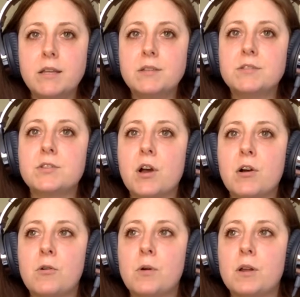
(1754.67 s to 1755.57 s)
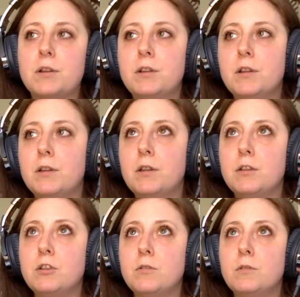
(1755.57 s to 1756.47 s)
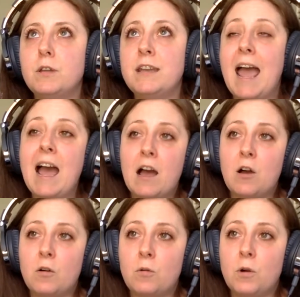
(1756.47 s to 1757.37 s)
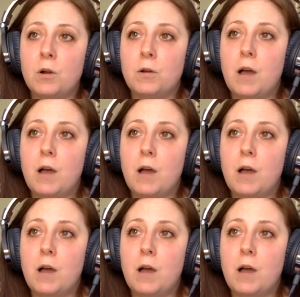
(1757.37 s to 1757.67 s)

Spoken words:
So now,